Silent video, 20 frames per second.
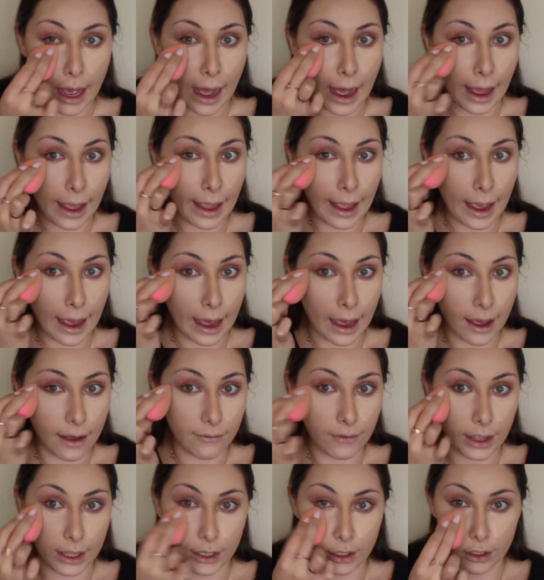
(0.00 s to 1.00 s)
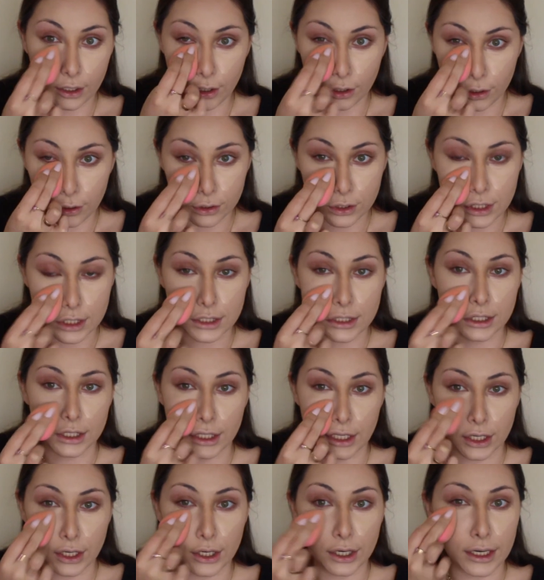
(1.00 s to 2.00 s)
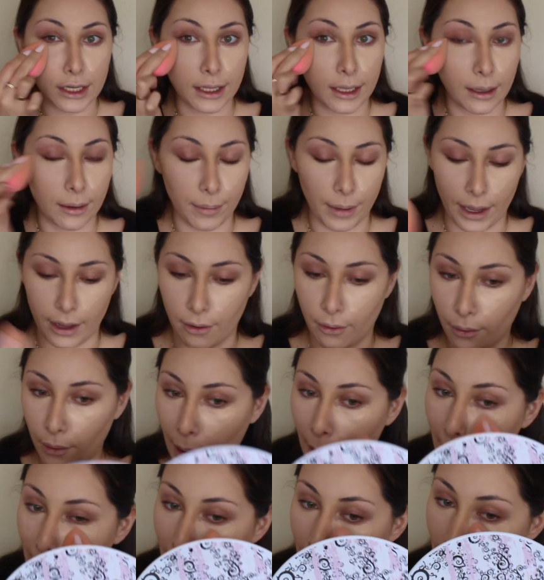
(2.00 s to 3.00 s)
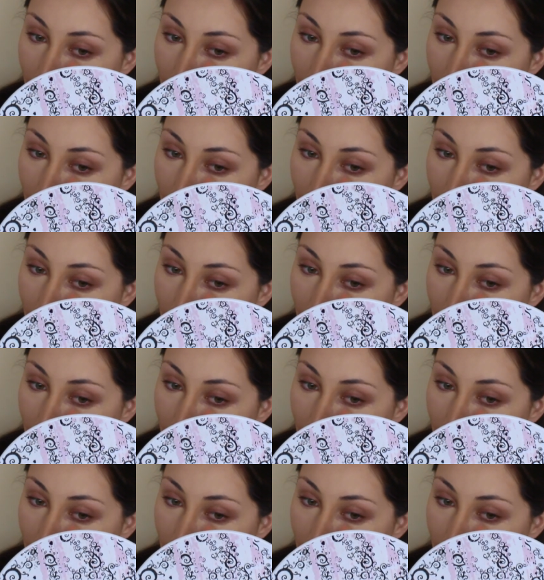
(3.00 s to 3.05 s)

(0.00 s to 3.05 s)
I have a huge insecurity about,